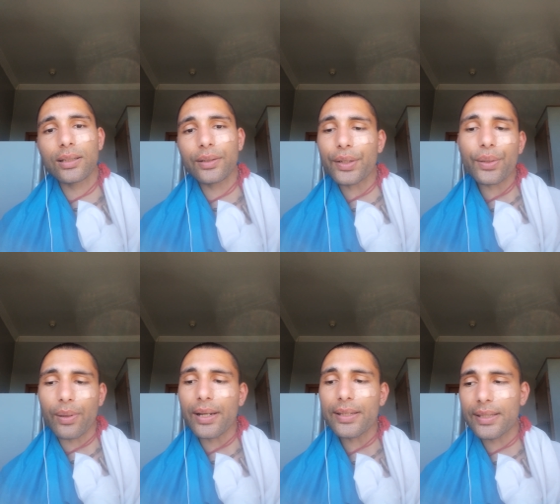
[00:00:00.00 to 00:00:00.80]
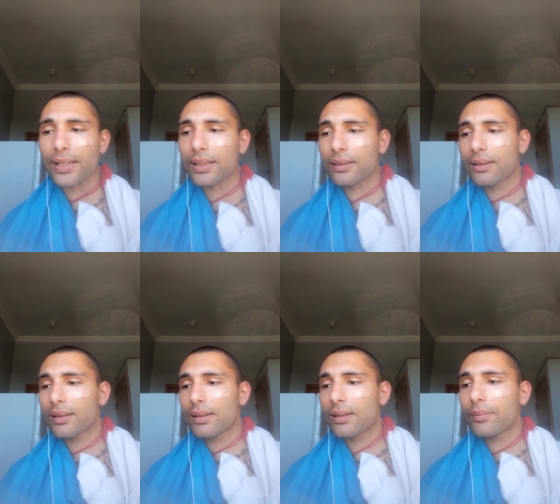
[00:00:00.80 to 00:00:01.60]
It requires that
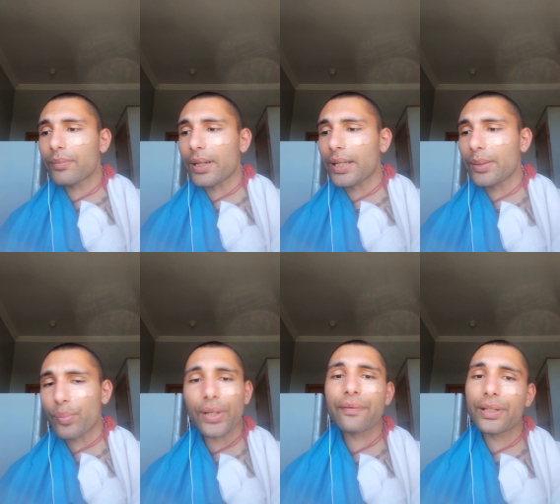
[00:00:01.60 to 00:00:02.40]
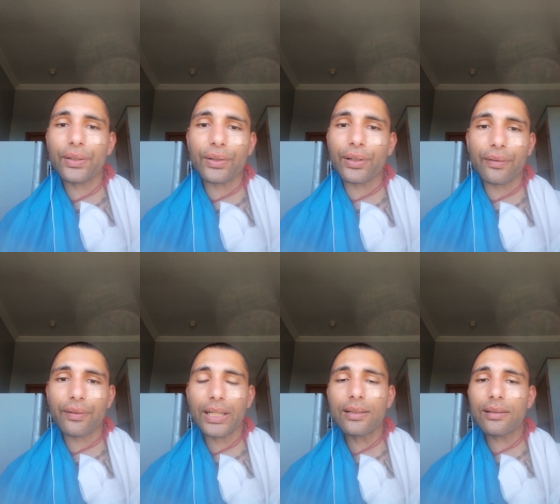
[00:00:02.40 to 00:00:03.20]
my boyfriend or
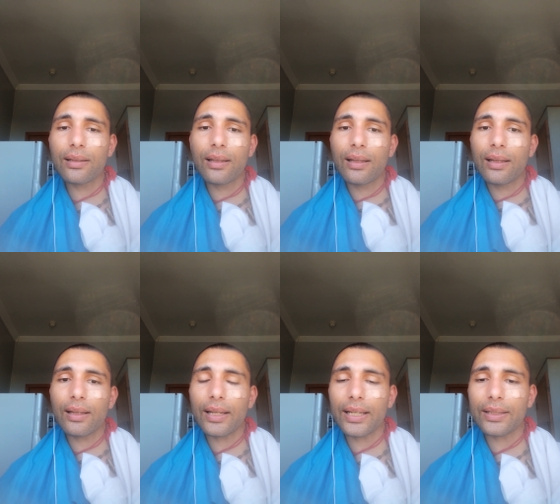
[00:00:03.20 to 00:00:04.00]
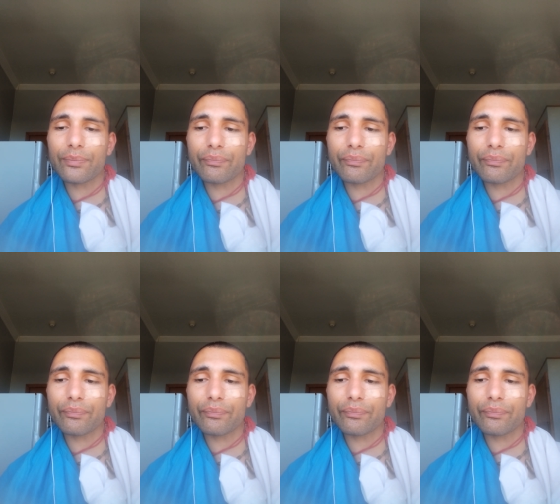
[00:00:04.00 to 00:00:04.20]
girlfriend um,